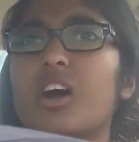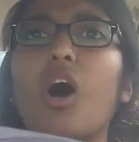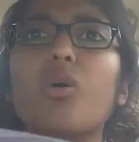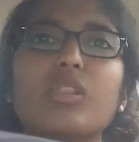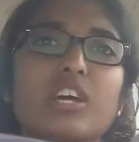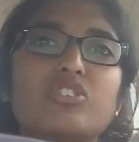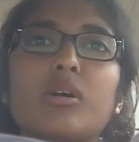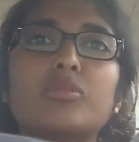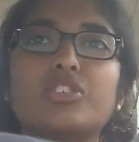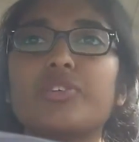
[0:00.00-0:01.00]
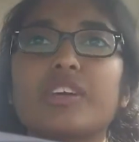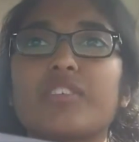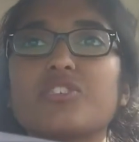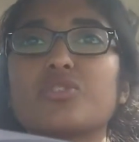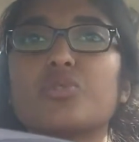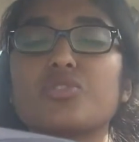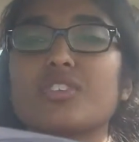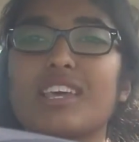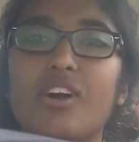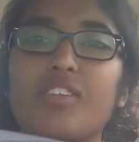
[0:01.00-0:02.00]
like troubleshooting in the school.
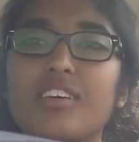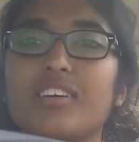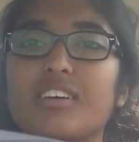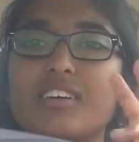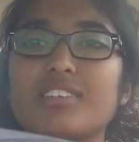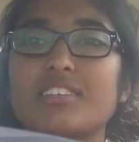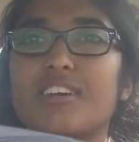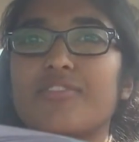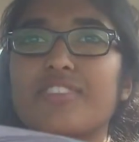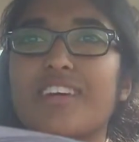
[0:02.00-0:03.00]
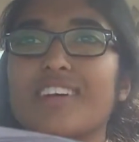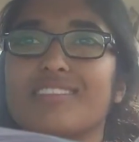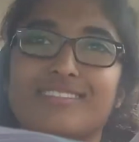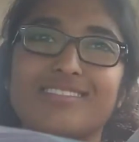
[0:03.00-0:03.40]
So like all the stuff that,